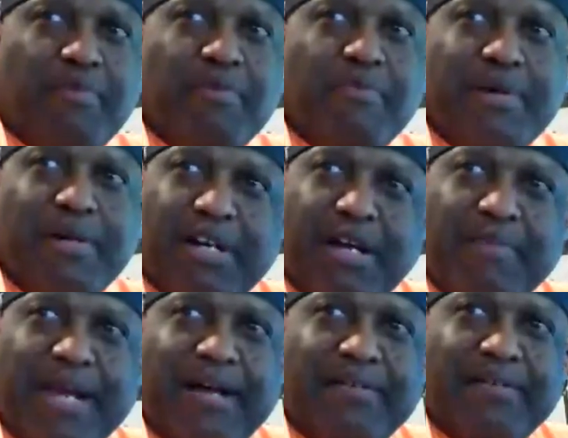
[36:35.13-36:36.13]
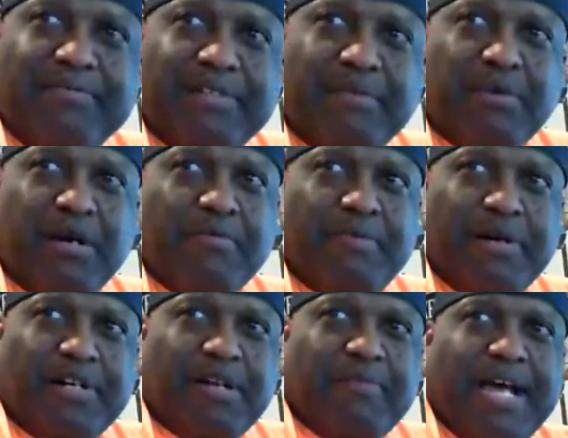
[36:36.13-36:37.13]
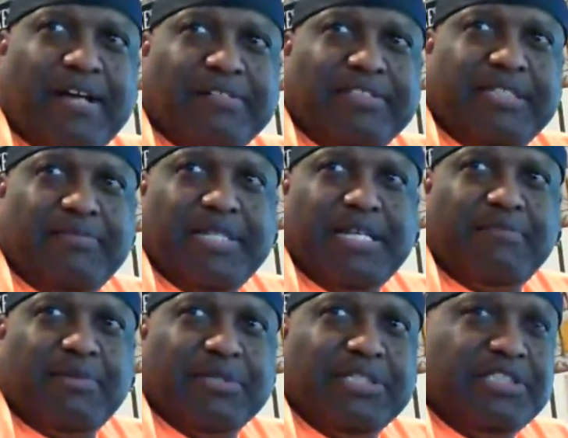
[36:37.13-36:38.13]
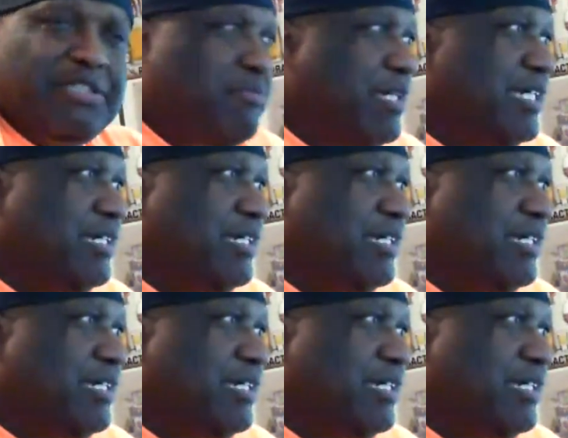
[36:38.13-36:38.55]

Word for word: of that. out, their bourbon beer coming out in September with Jim Beam.